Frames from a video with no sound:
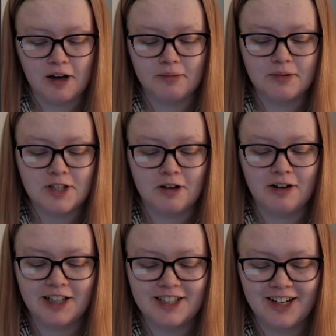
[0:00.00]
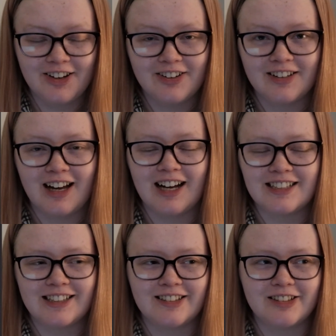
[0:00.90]
so I
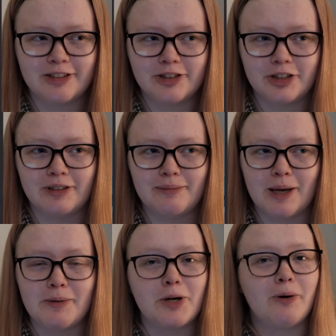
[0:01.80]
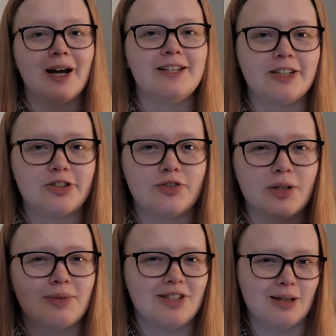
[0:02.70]
didn't do it maybe quite as
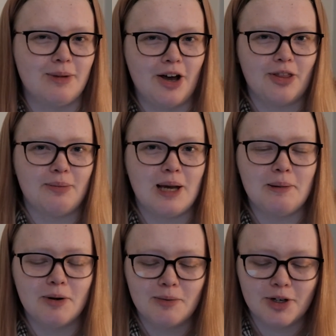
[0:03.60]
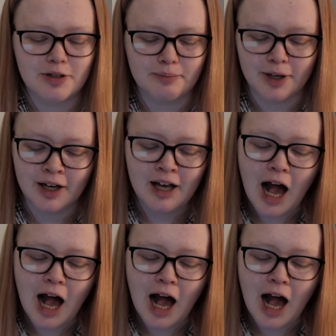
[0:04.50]
extreme as some other people would, but